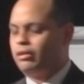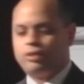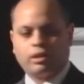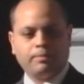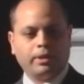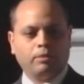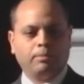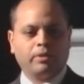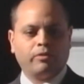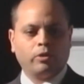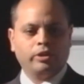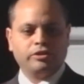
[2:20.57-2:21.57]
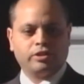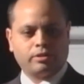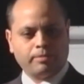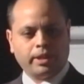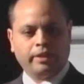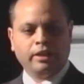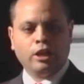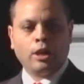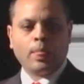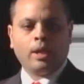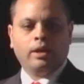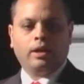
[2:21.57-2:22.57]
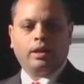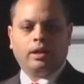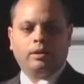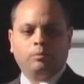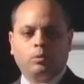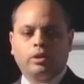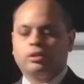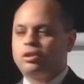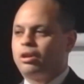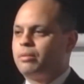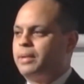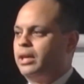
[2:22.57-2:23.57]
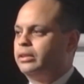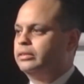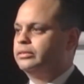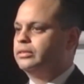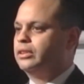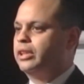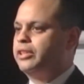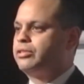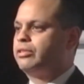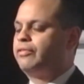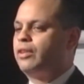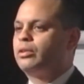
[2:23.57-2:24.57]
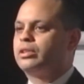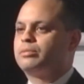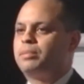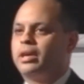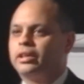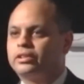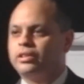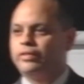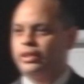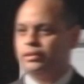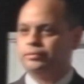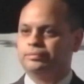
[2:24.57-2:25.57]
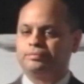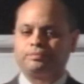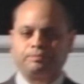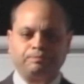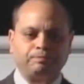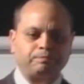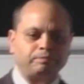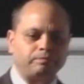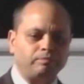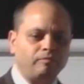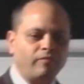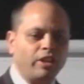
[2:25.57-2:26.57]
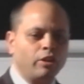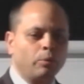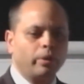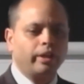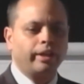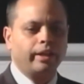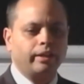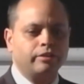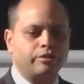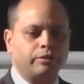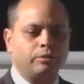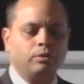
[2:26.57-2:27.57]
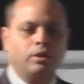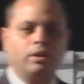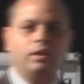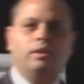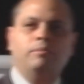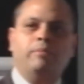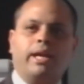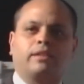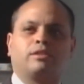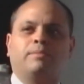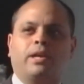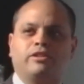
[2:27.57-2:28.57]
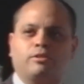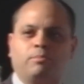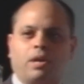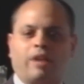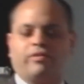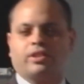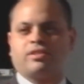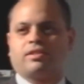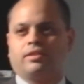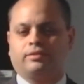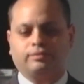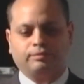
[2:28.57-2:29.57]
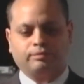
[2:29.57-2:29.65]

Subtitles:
and I'll recommend the book for you in just a minute. We're going to talk about laser-focused productivity, then we're going to get into maximizing profits,